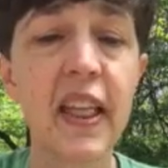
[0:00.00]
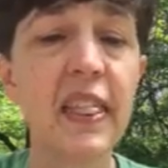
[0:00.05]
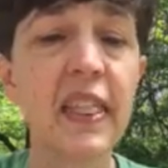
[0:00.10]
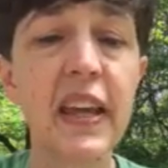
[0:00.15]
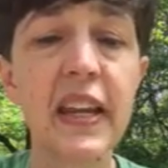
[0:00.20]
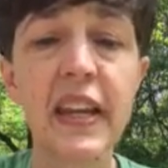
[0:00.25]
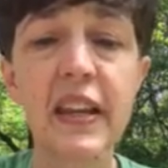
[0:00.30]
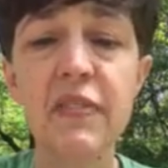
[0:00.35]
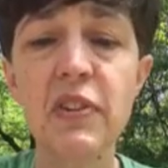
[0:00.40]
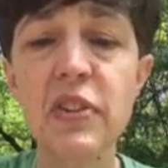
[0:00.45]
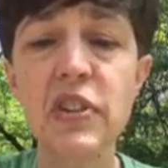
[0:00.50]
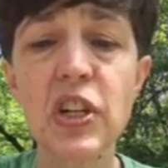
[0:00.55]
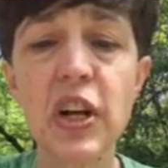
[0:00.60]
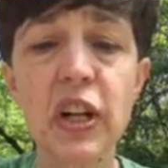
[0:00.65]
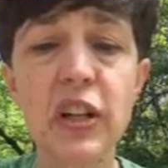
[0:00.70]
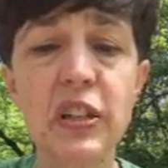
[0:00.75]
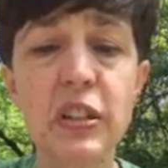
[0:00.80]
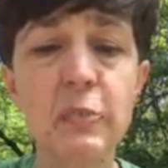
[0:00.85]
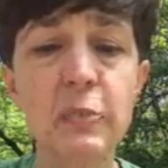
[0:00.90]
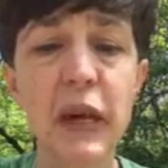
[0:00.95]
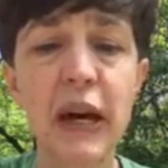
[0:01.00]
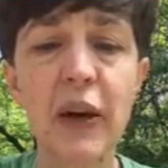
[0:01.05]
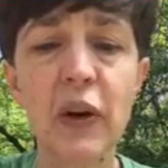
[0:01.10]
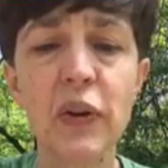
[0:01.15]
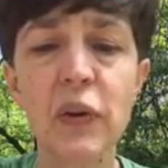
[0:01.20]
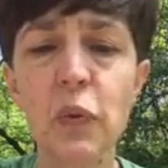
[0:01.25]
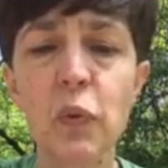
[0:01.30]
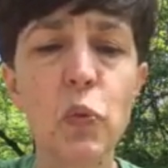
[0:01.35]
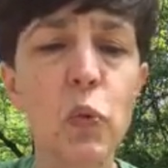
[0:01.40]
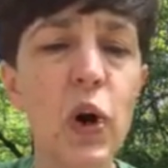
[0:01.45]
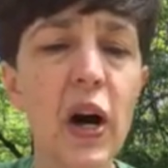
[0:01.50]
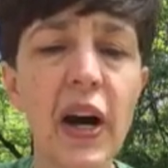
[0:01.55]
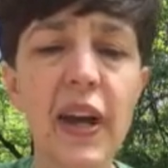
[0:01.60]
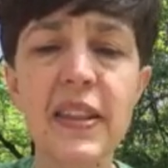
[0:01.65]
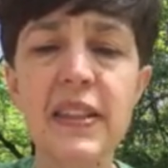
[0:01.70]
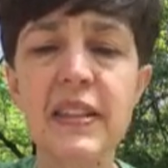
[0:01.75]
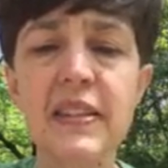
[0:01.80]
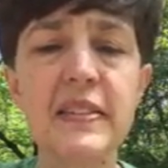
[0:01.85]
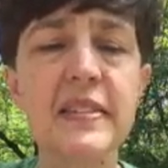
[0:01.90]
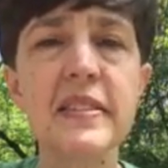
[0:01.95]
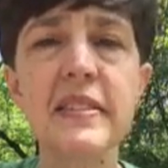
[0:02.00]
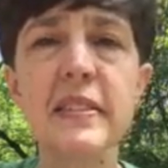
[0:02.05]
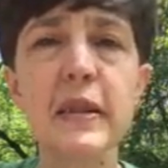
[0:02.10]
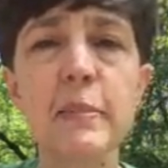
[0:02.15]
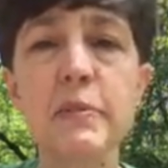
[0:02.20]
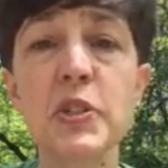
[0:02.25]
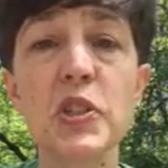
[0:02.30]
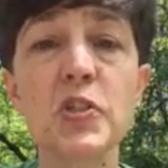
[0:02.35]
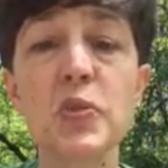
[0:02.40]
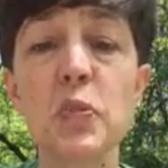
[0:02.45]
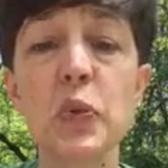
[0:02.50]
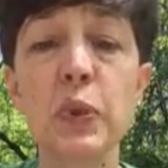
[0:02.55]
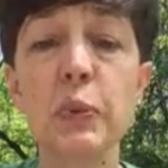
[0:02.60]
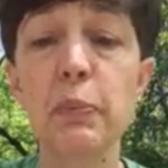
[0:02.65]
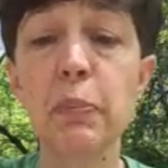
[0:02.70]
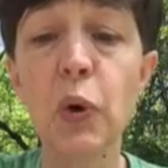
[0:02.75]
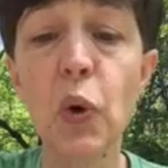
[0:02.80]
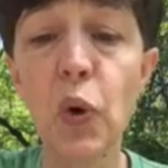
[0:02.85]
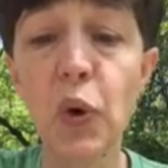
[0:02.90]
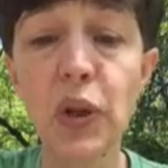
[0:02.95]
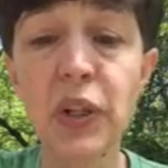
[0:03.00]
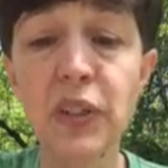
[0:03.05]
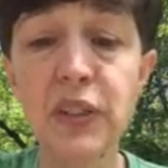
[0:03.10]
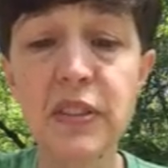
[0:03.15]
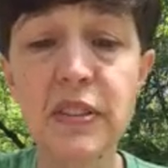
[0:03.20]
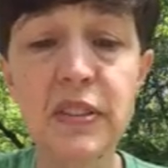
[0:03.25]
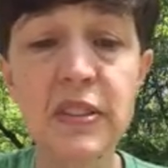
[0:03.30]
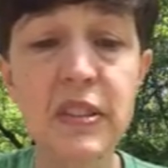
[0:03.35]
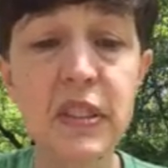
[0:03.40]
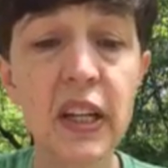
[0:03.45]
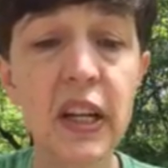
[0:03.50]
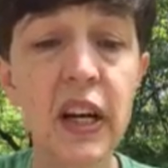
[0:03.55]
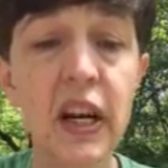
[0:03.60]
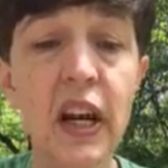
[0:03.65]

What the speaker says: They never talked about why these deceptions were important.